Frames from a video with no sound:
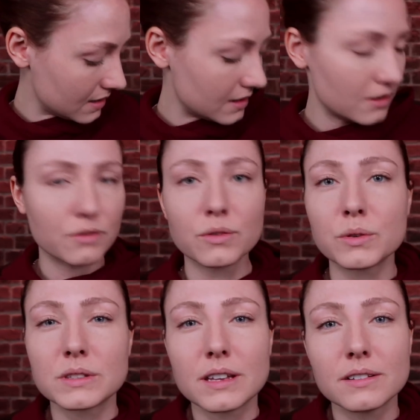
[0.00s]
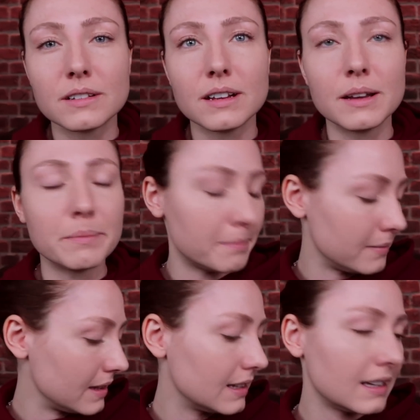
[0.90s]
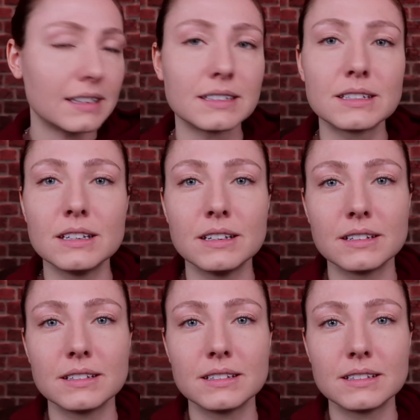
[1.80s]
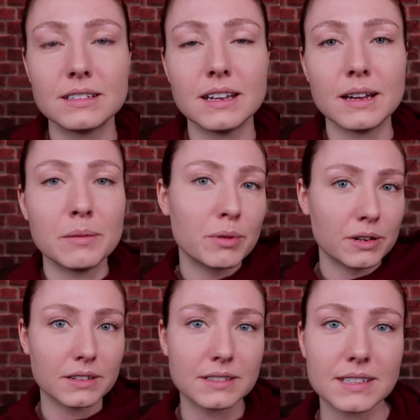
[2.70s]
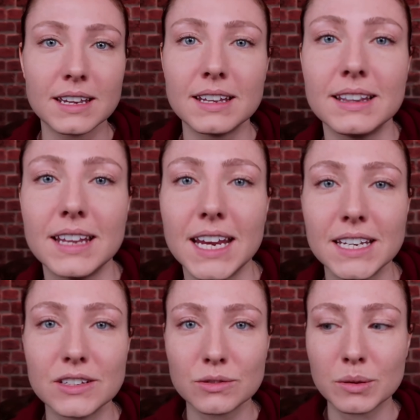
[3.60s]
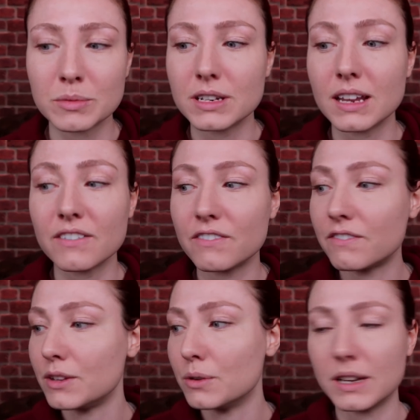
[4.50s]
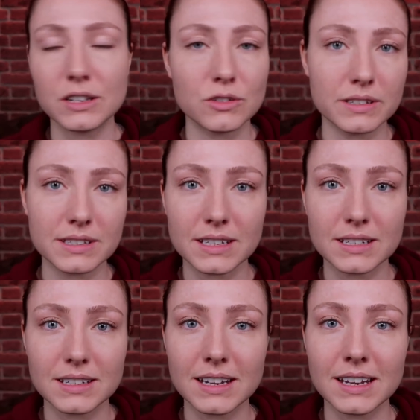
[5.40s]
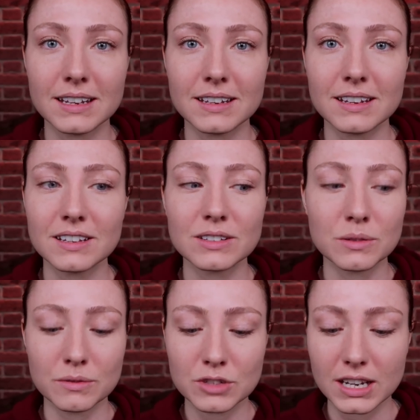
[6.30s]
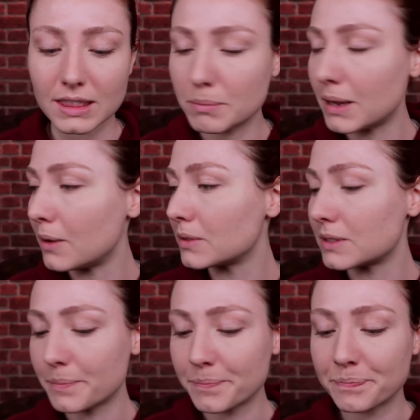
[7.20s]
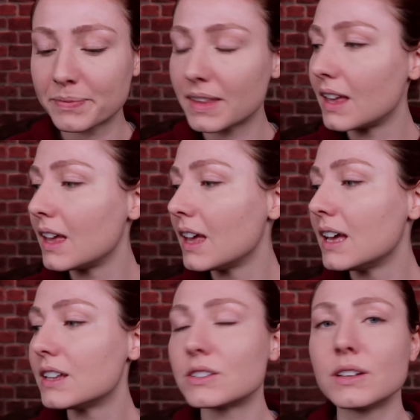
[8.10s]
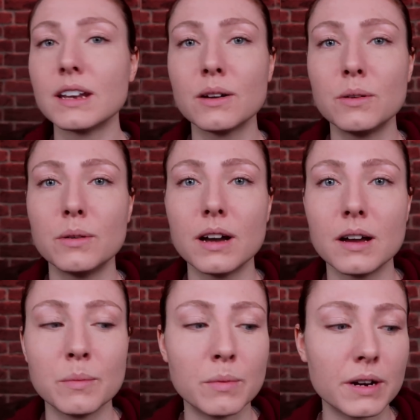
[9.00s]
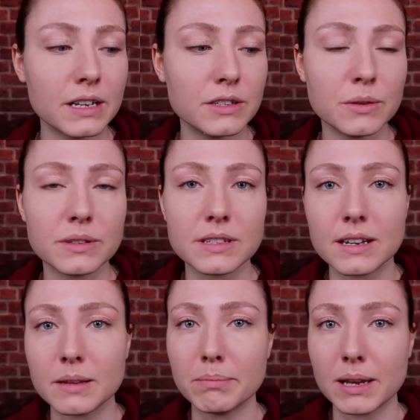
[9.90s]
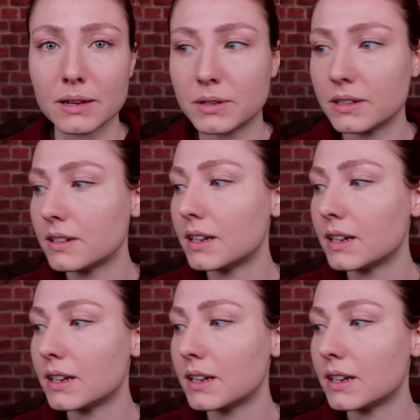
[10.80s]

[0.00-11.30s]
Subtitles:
And of course I'll link the products in the description if you're interested in sort of checking them out. So now what I do is I powder